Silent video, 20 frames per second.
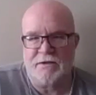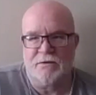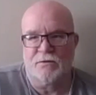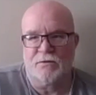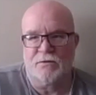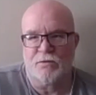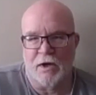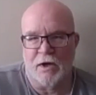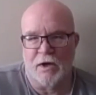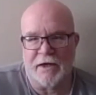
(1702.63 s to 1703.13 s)

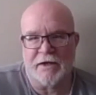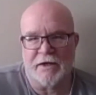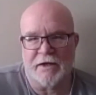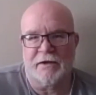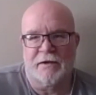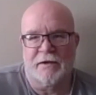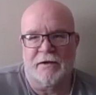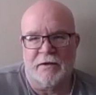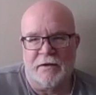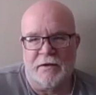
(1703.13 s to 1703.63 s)
Right.
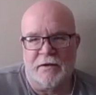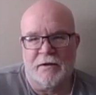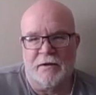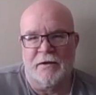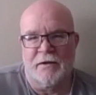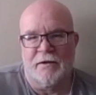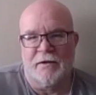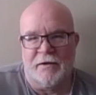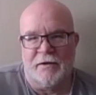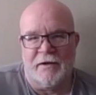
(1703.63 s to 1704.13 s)

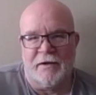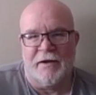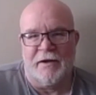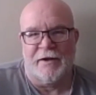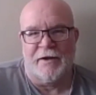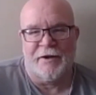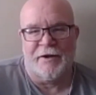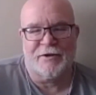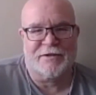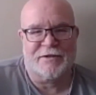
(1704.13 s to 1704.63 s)

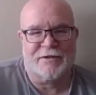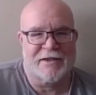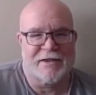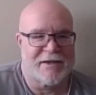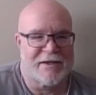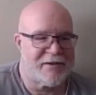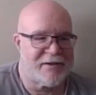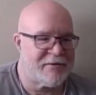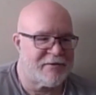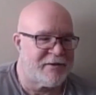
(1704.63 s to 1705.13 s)
Here's
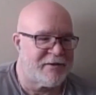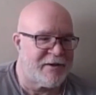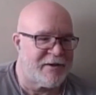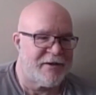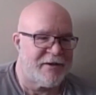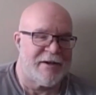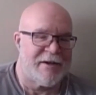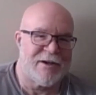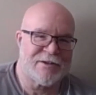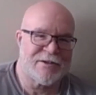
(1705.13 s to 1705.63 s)

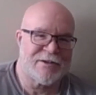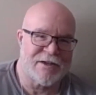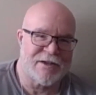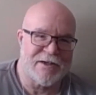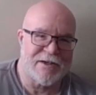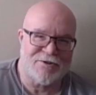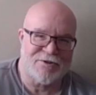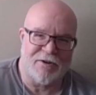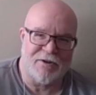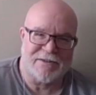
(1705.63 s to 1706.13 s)
an
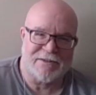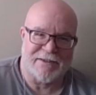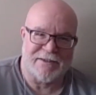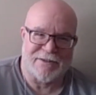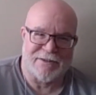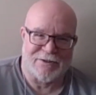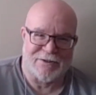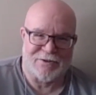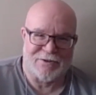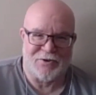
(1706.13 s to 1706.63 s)
interesting
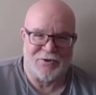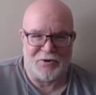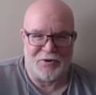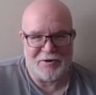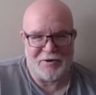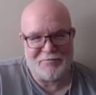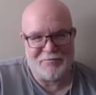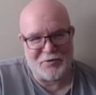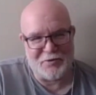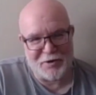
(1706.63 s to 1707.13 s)
little
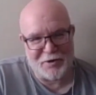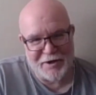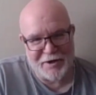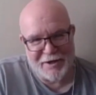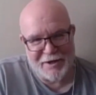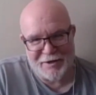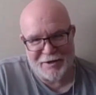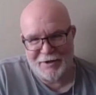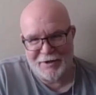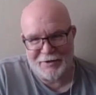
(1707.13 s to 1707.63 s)
story for
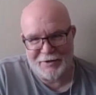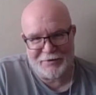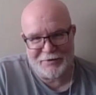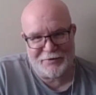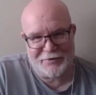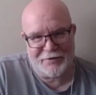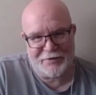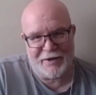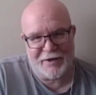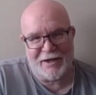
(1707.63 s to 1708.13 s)
you,
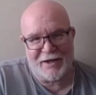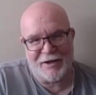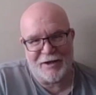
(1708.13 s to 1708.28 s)
because